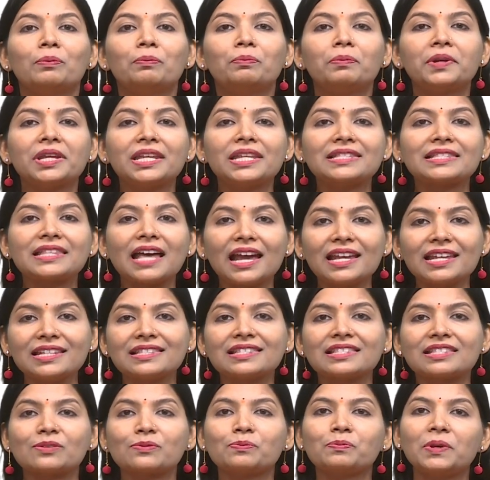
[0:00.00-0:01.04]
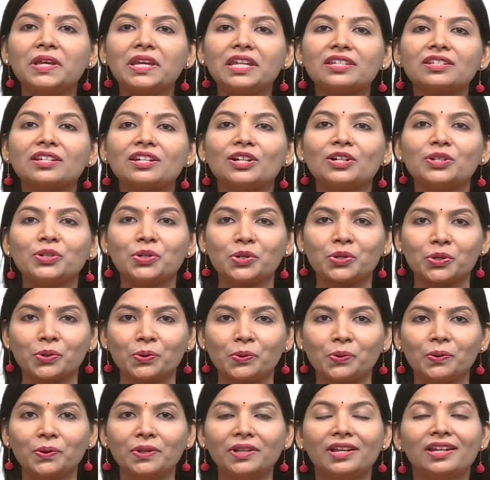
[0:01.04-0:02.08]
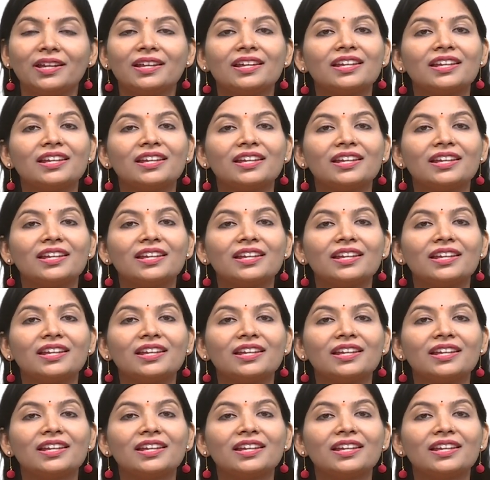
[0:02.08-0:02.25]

precise speed control